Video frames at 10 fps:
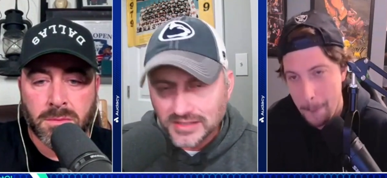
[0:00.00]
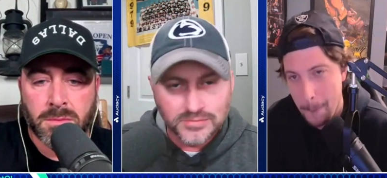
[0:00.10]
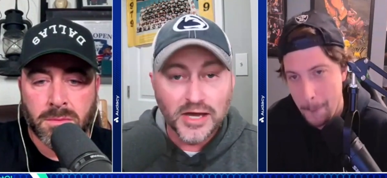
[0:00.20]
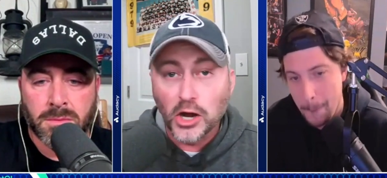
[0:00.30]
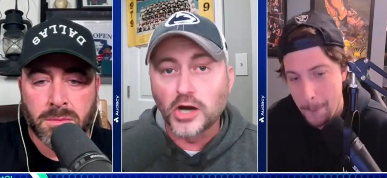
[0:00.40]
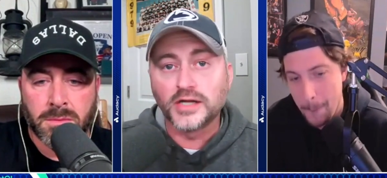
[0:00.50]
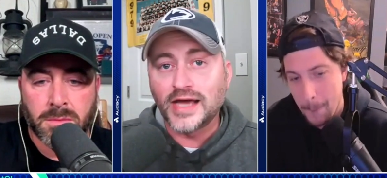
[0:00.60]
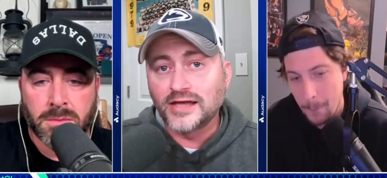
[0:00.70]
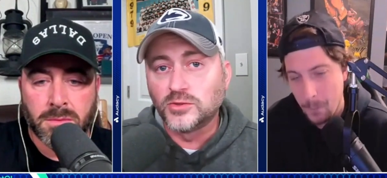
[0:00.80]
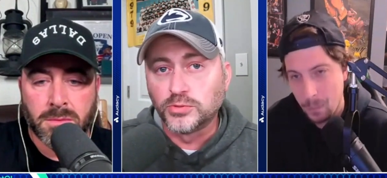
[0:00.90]
Speaker 1: seemed they already
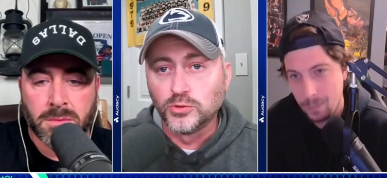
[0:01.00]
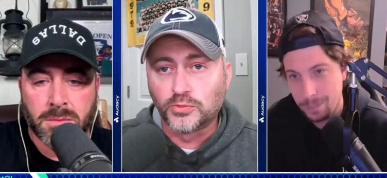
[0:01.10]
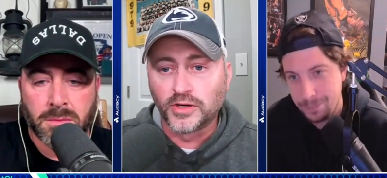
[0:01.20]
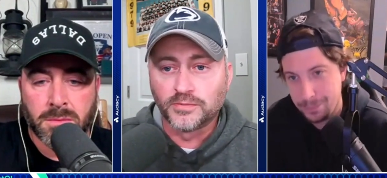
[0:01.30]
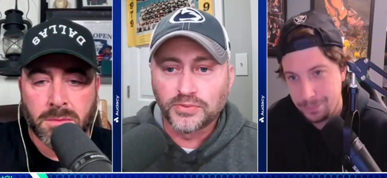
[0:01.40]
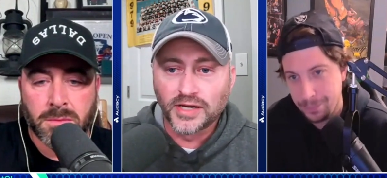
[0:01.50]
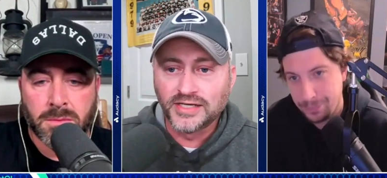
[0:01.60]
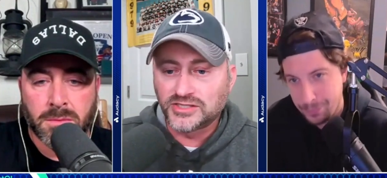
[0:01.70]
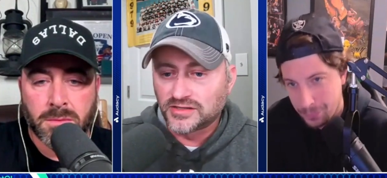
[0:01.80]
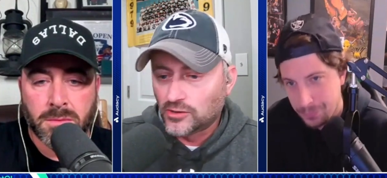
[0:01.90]
had the blueprint in
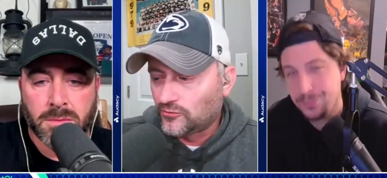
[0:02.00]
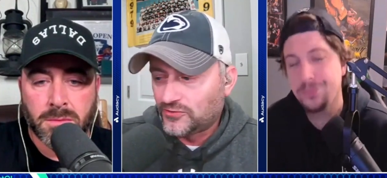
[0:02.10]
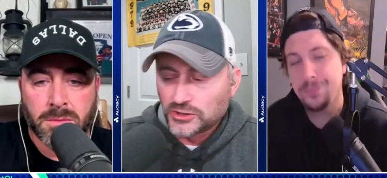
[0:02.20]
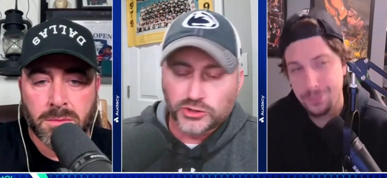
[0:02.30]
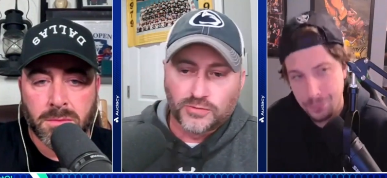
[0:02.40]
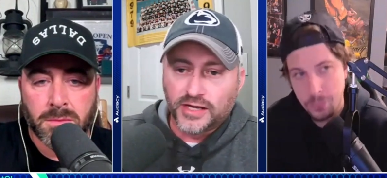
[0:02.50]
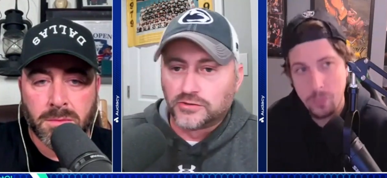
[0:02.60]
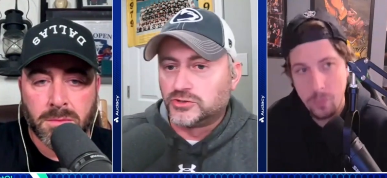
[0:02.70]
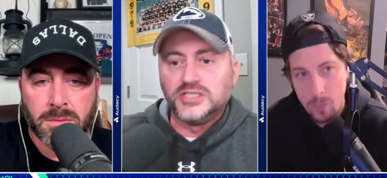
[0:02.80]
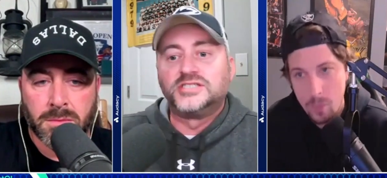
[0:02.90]
place, and they'll finish the
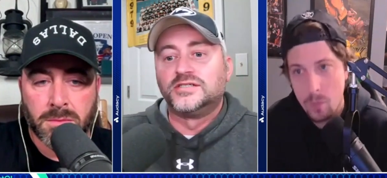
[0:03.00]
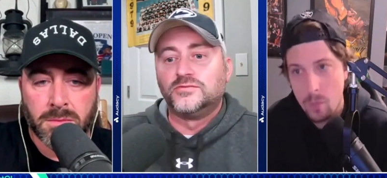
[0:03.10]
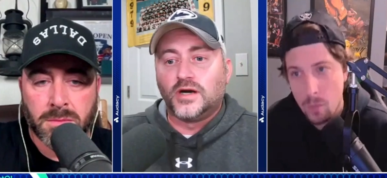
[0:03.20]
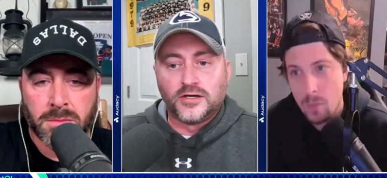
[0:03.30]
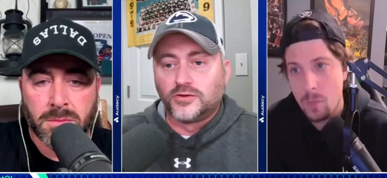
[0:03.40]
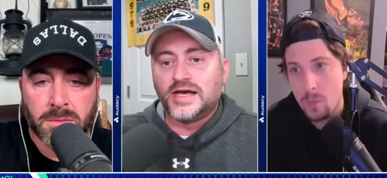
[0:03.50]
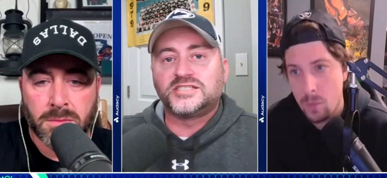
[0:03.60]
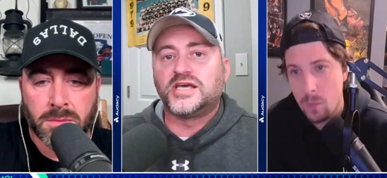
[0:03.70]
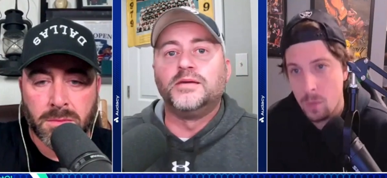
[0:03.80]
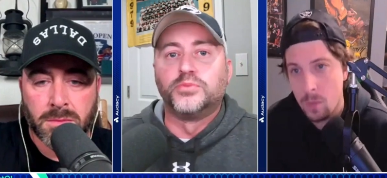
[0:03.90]
regular season under
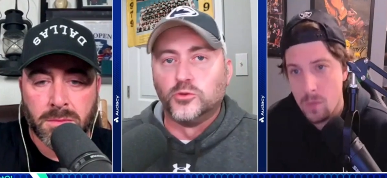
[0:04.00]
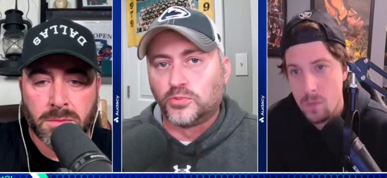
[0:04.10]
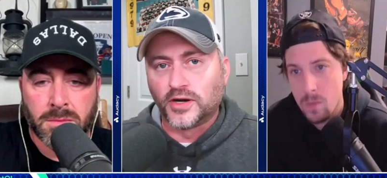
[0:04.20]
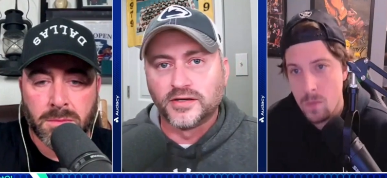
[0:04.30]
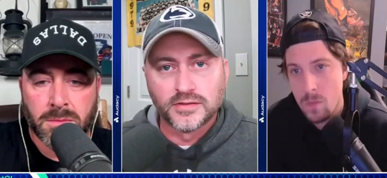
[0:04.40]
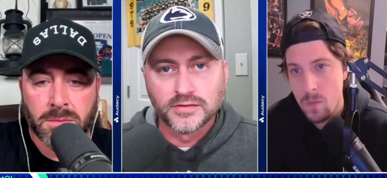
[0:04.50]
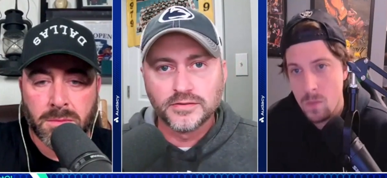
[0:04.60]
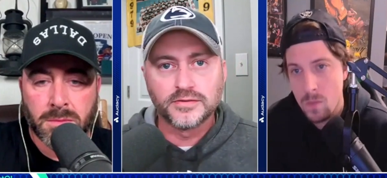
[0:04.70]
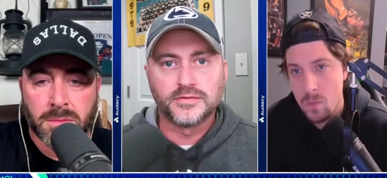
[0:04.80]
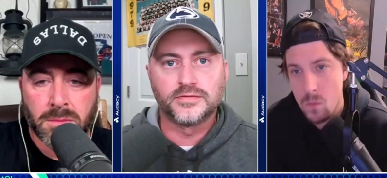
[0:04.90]
that same blueprint.
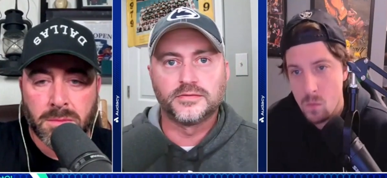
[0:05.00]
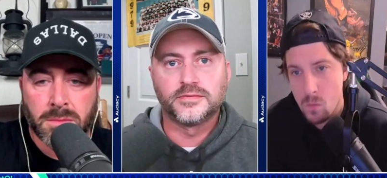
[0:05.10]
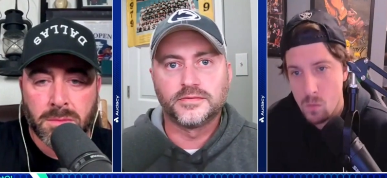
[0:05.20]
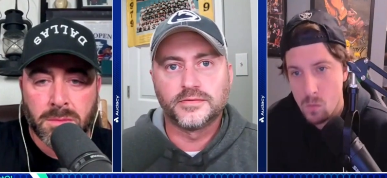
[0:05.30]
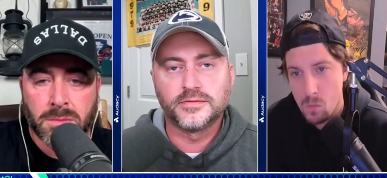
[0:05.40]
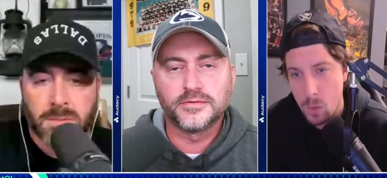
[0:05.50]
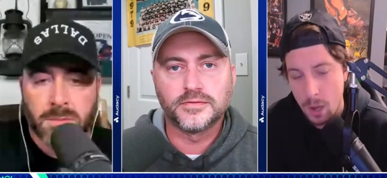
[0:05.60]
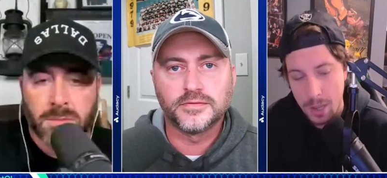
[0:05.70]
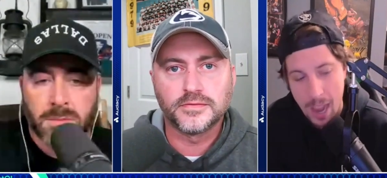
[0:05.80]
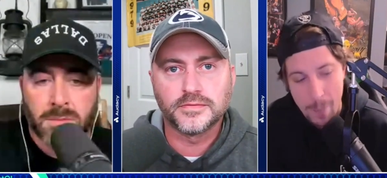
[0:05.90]

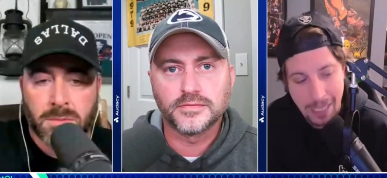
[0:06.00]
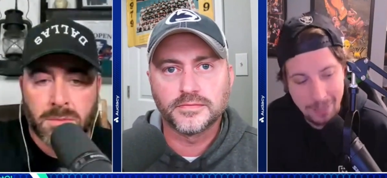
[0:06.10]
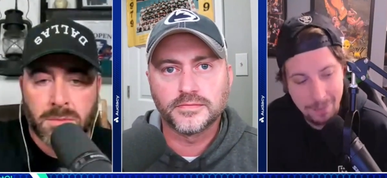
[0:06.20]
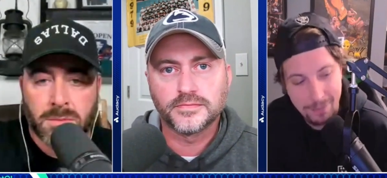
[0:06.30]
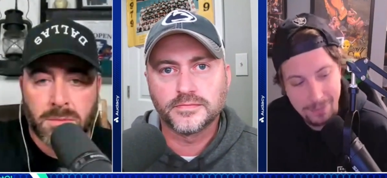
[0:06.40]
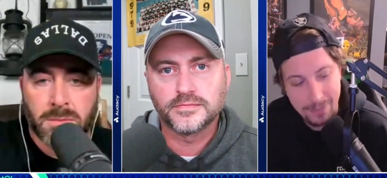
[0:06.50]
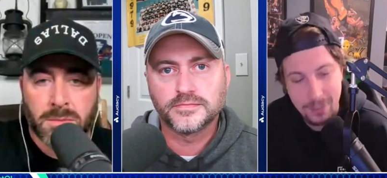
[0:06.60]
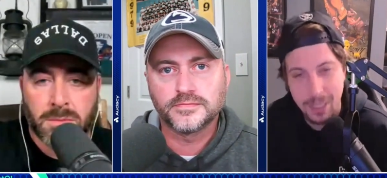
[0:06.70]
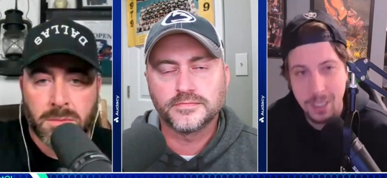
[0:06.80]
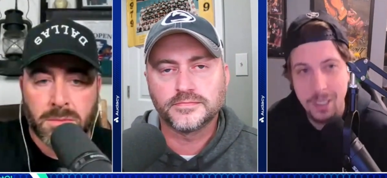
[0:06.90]
Speaker 2: Yeah, I mean,
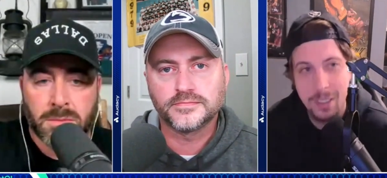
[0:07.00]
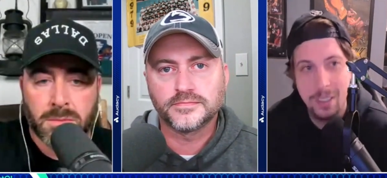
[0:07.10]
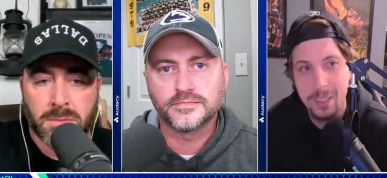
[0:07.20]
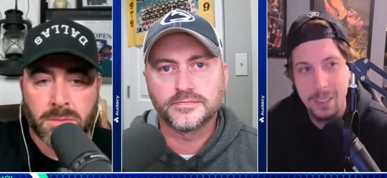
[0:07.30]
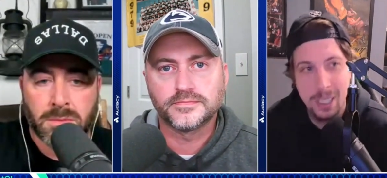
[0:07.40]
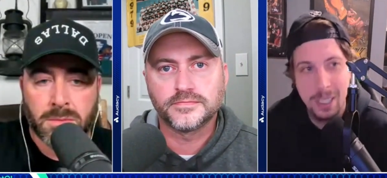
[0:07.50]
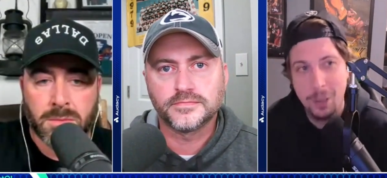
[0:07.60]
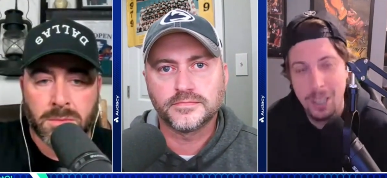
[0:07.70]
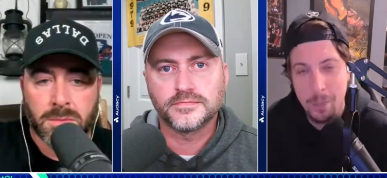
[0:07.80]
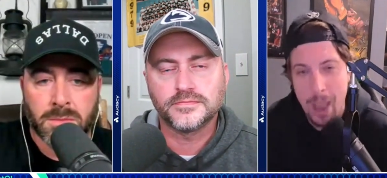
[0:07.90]
the, the it
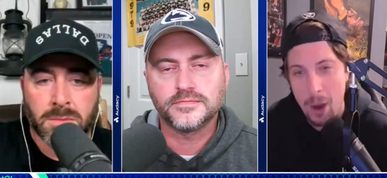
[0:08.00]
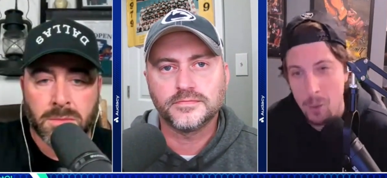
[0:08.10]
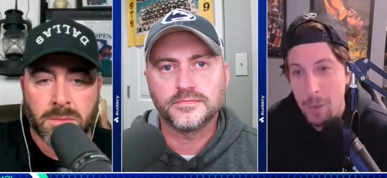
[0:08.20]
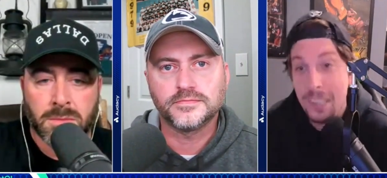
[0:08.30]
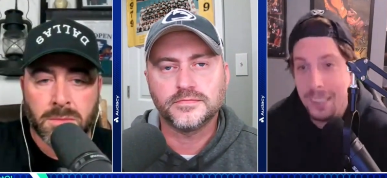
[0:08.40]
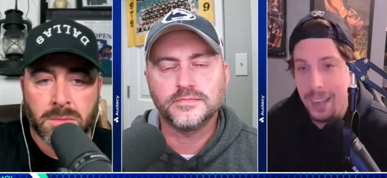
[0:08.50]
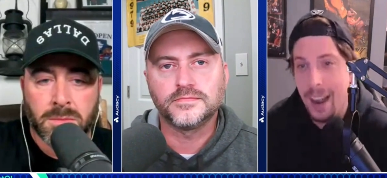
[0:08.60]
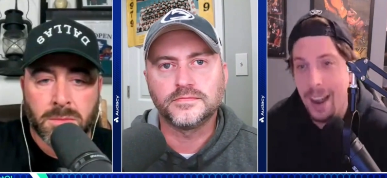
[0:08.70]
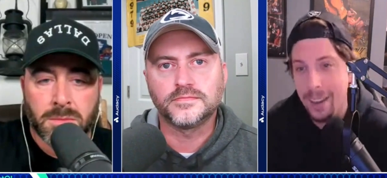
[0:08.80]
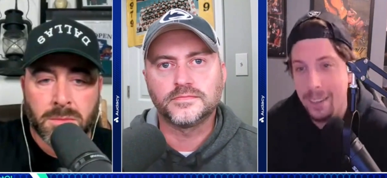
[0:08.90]
really didn't matter who Michigan
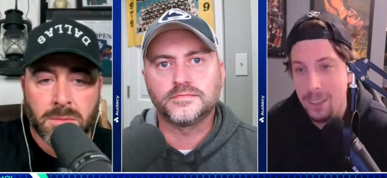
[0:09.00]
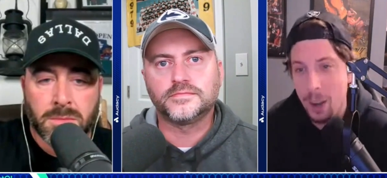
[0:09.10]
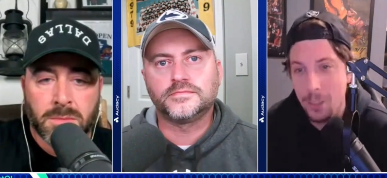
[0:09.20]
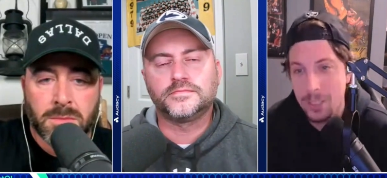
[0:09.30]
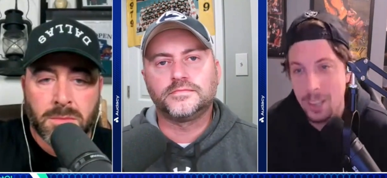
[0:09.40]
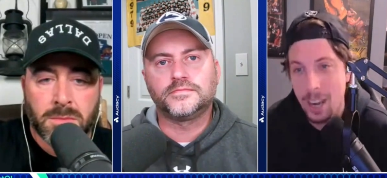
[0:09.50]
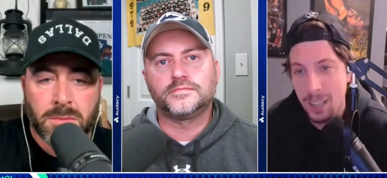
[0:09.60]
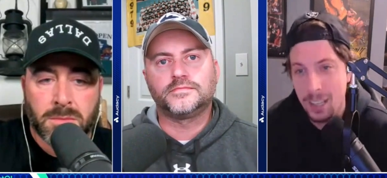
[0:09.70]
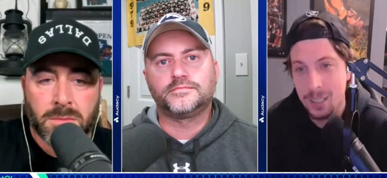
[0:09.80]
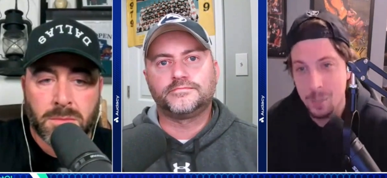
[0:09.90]
had on the
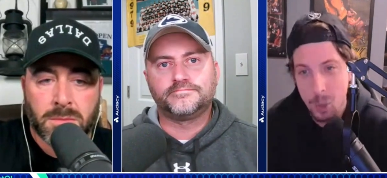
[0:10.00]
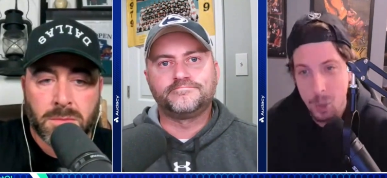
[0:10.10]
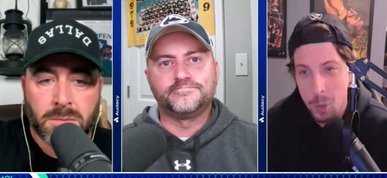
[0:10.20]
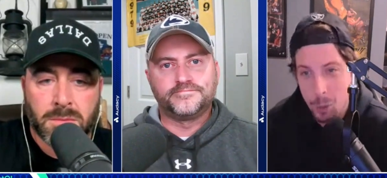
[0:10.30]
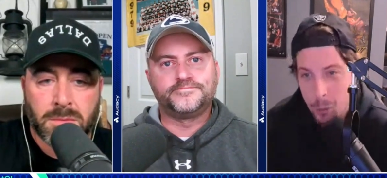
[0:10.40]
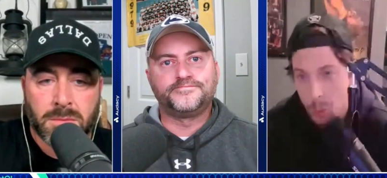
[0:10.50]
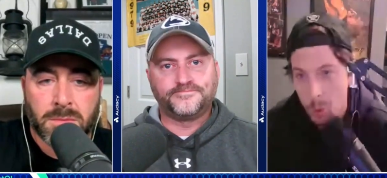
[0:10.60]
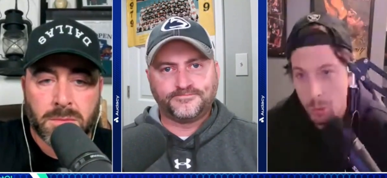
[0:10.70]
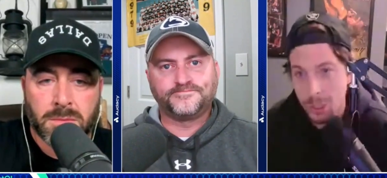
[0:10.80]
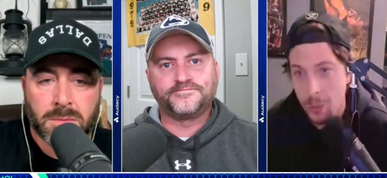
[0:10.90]
sideline because Boo Boo the
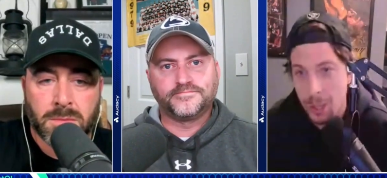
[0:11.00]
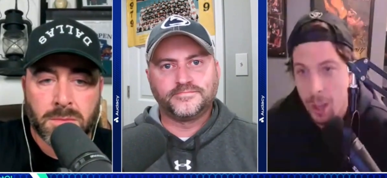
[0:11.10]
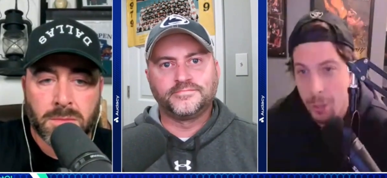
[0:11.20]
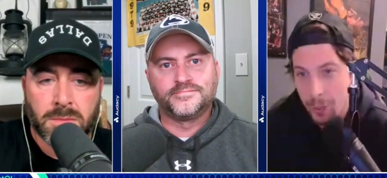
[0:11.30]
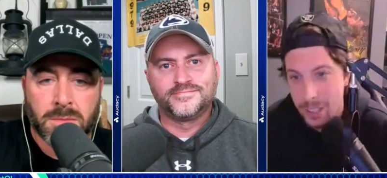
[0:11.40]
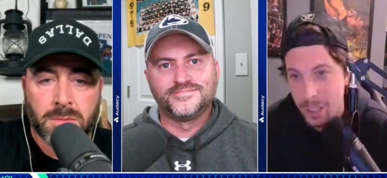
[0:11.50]
Fool was on the other one.